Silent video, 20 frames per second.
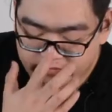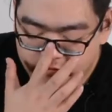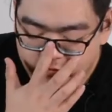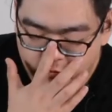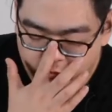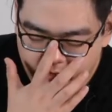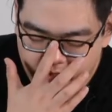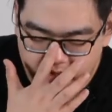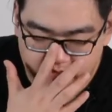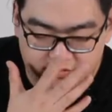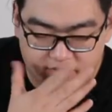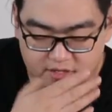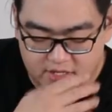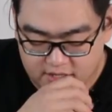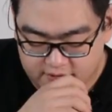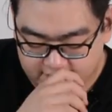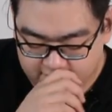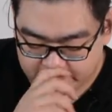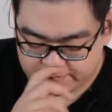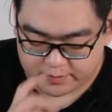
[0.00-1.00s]
We have a lot
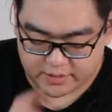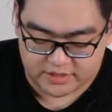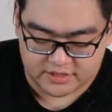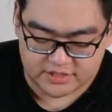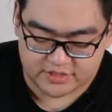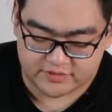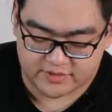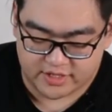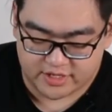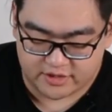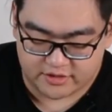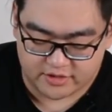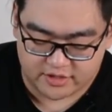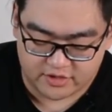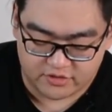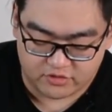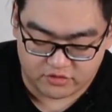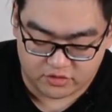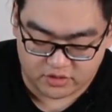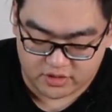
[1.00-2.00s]
of buttons right here to
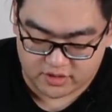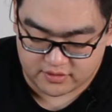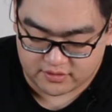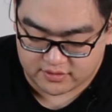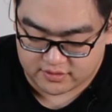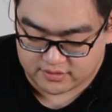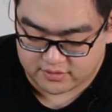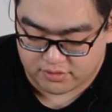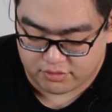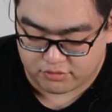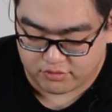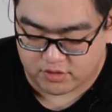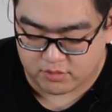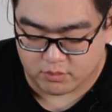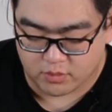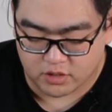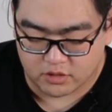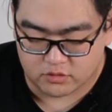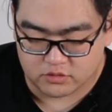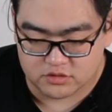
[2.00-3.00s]
control it. 3
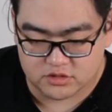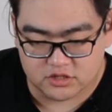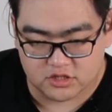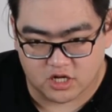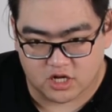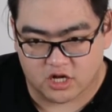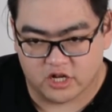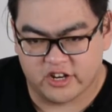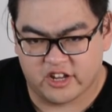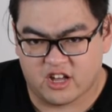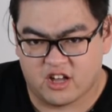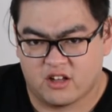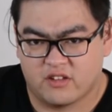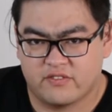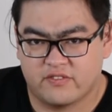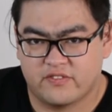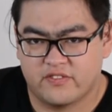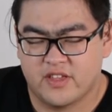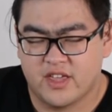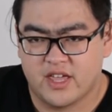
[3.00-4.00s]
modes, on,
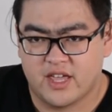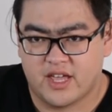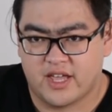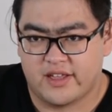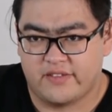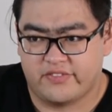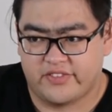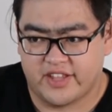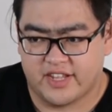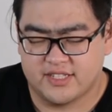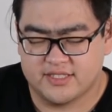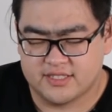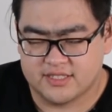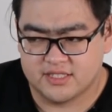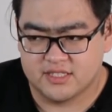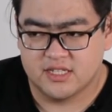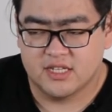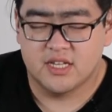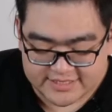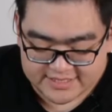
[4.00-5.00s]
off, and
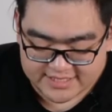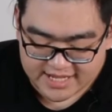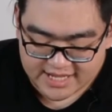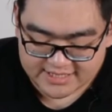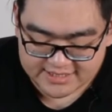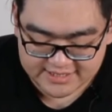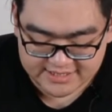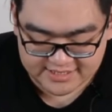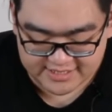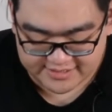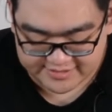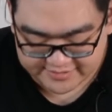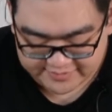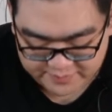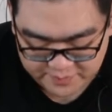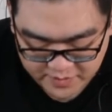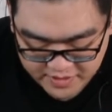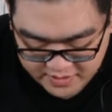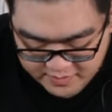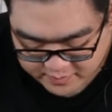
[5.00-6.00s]
test.
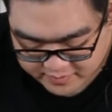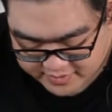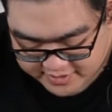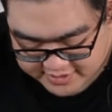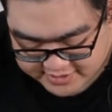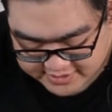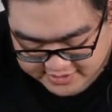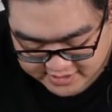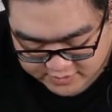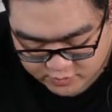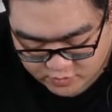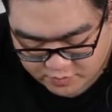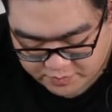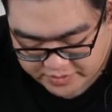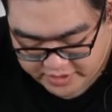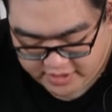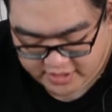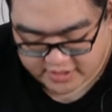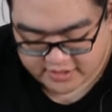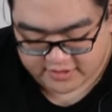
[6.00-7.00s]
Testing means it will
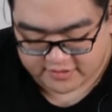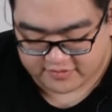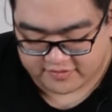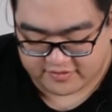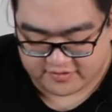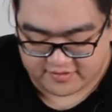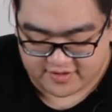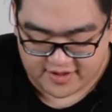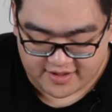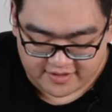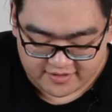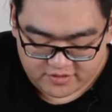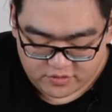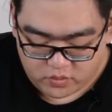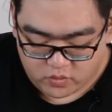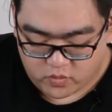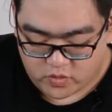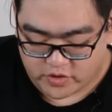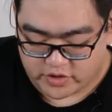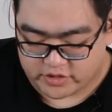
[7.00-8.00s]
be in a state
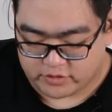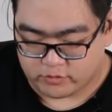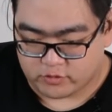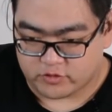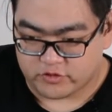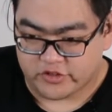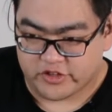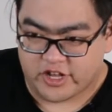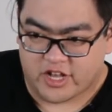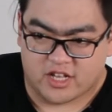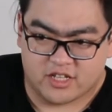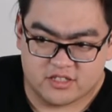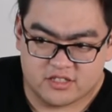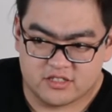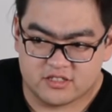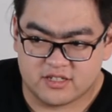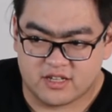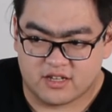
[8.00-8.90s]
where it will not